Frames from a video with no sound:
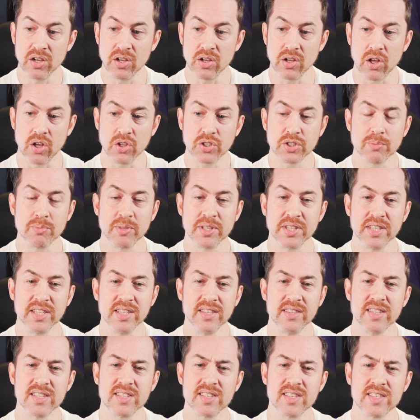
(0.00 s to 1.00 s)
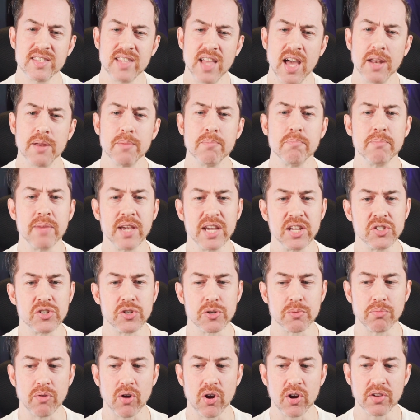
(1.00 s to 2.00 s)
Ultimately, this is not a
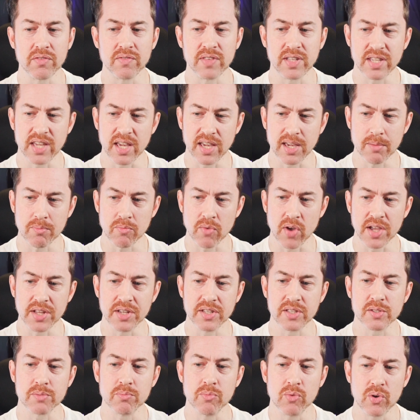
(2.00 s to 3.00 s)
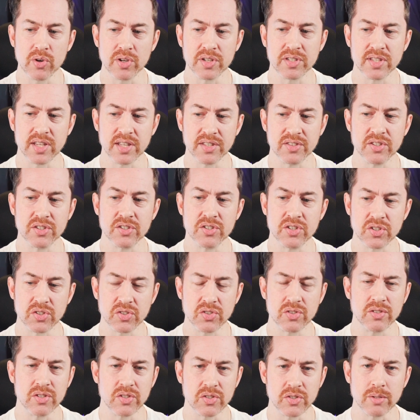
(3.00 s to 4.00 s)
major part of the game, right? It's more intended
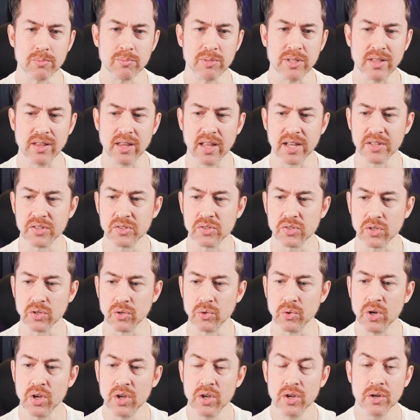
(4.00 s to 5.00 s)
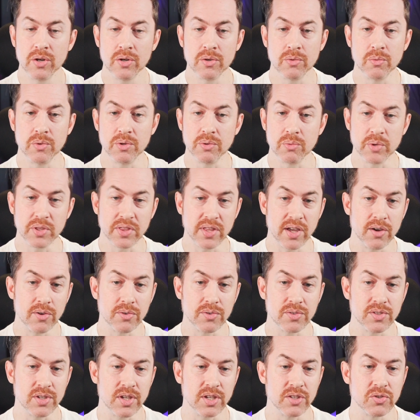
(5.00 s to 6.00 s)
just to be light. So
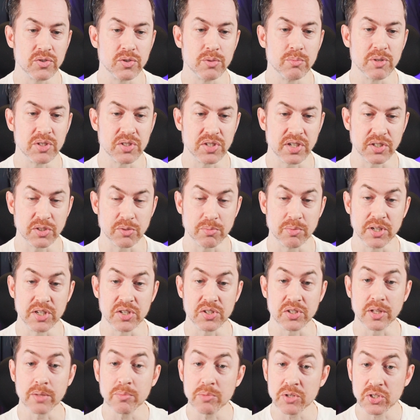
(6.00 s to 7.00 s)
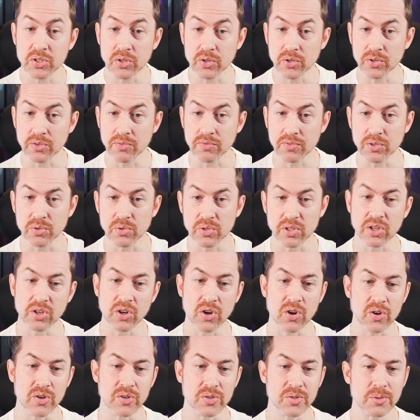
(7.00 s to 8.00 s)
without too much explanation, let me show you a few of the
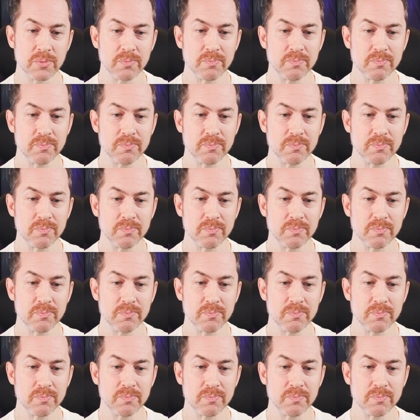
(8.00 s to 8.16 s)
cards.